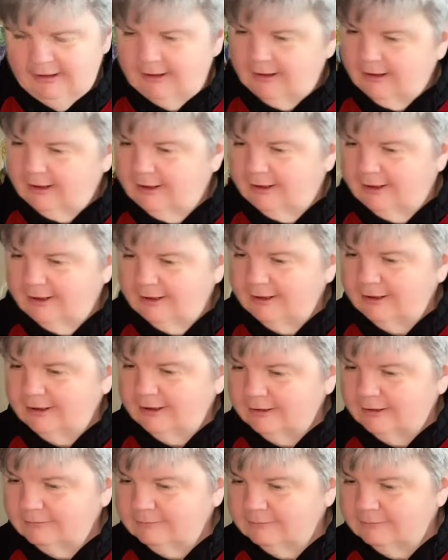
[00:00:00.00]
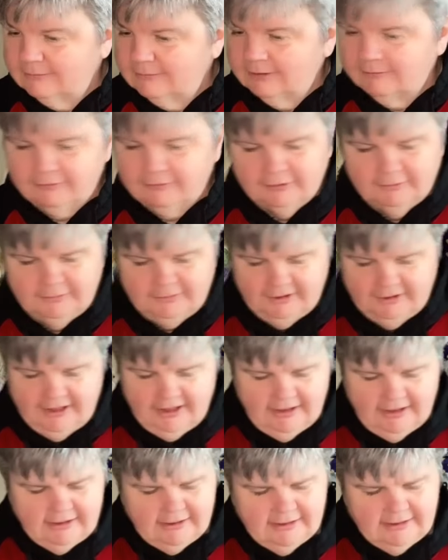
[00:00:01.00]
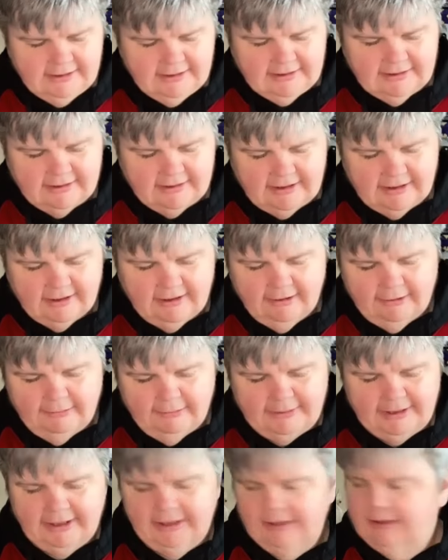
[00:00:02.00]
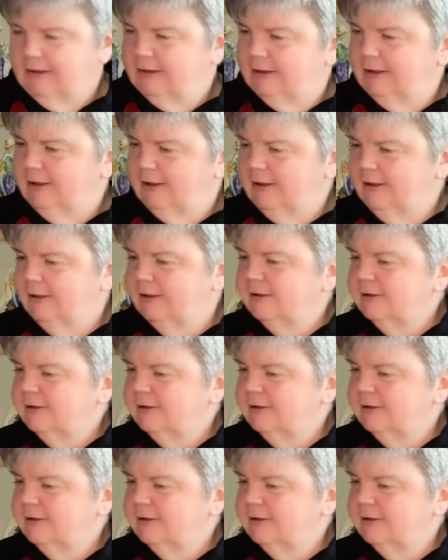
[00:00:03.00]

I've no more R's, so that can go back in there.